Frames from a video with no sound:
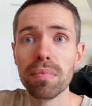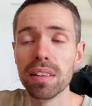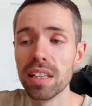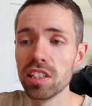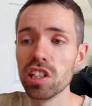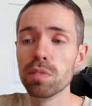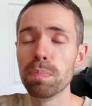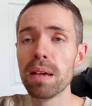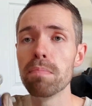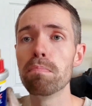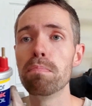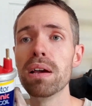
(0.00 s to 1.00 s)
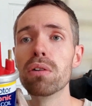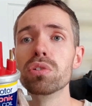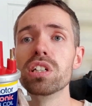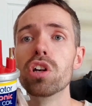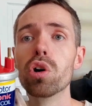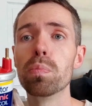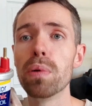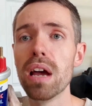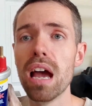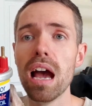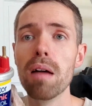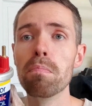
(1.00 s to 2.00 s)
This has been building up
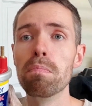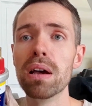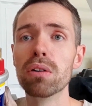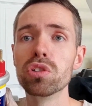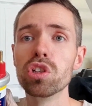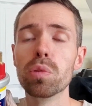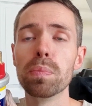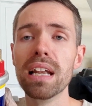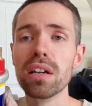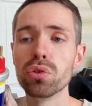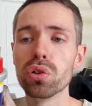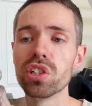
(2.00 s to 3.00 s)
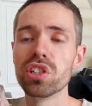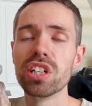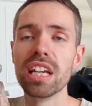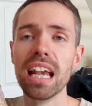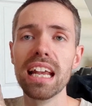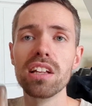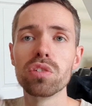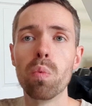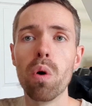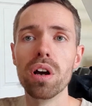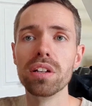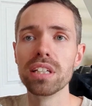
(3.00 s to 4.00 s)
and building up electricity in its
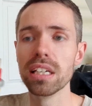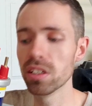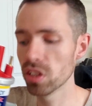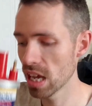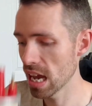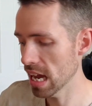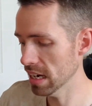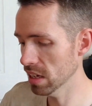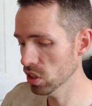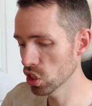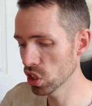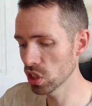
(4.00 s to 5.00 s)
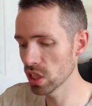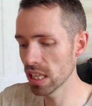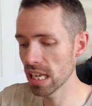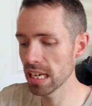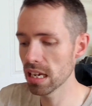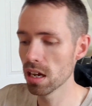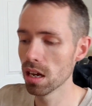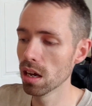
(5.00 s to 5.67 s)
windings, and then suddenly